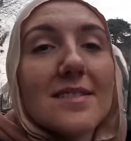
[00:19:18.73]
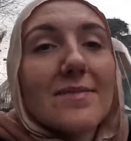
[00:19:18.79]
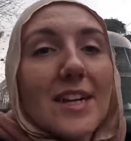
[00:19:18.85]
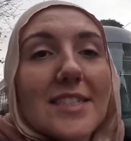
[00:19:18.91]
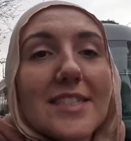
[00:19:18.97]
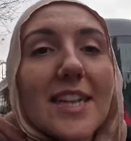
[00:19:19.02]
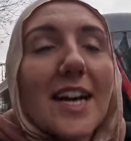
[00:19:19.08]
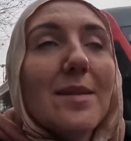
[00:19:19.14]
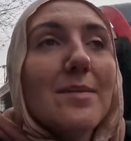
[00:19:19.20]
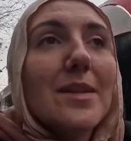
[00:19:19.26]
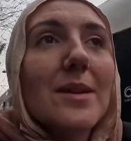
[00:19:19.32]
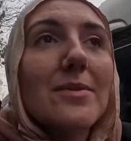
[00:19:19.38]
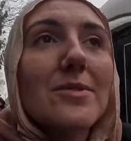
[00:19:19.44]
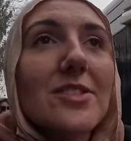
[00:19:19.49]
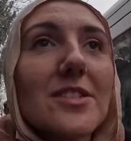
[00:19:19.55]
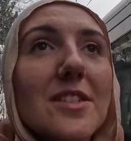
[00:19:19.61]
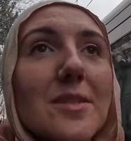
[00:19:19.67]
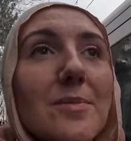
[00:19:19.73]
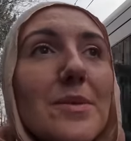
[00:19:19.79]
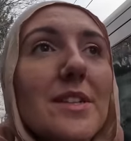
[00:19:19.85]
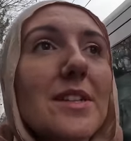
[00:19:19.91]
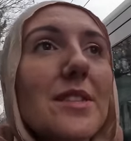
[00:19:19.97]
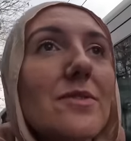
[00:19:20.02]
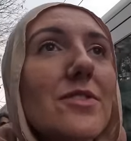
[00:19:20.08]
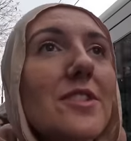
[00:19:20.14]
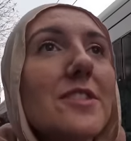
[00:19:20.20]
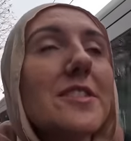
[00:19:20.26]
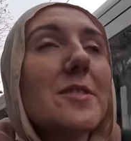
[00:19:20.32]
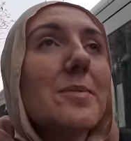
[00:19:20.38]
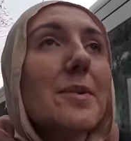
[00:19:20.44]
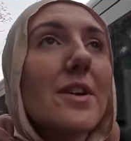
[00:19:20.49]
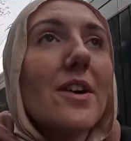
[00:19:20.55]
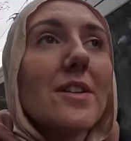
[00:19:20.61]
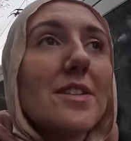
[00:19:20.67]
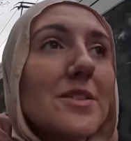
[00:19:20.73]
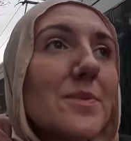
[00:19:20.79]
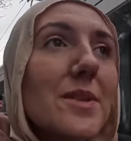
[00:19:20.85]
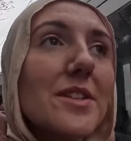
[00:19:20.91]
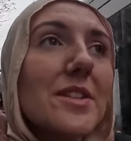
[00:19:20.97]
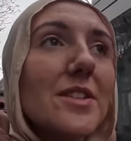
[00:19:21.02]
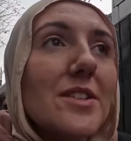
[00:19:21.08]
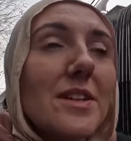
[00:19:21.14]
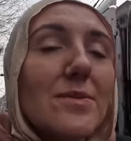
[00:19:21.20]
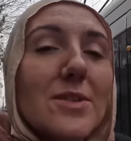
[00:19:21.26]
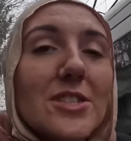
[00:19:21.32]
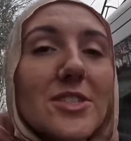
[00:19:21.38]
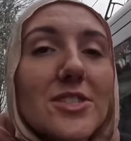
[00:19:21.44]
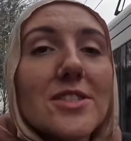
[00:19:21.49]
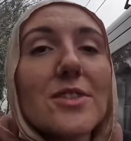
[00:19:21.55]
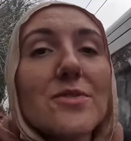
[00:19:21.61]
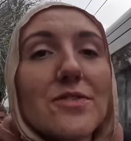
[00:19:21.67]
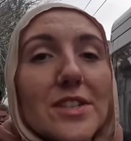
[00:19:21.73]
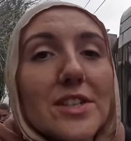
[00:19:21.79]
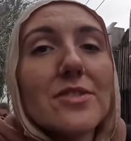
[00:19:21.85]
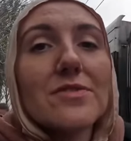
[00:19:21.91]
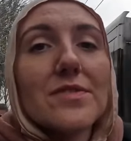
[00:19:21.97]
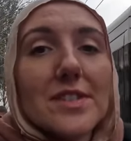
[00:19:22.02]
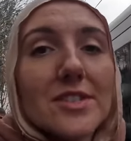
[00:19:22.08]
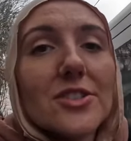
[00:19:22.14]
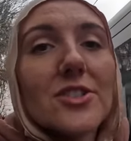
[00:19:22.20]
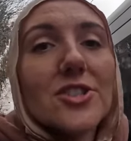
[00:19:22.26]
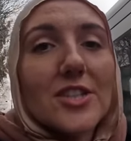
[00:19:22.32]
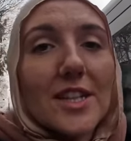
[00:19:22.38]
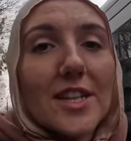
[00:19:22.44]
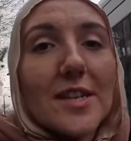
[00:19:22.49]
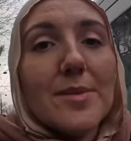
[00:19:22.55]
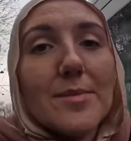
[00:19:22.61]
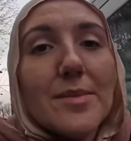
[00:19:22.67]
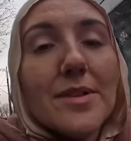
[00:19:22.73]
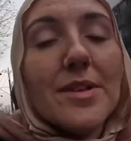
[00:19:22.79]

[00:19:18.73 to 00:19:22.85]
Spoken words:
my time there was just completely ruined, to be honest with you, which is a real, real shame.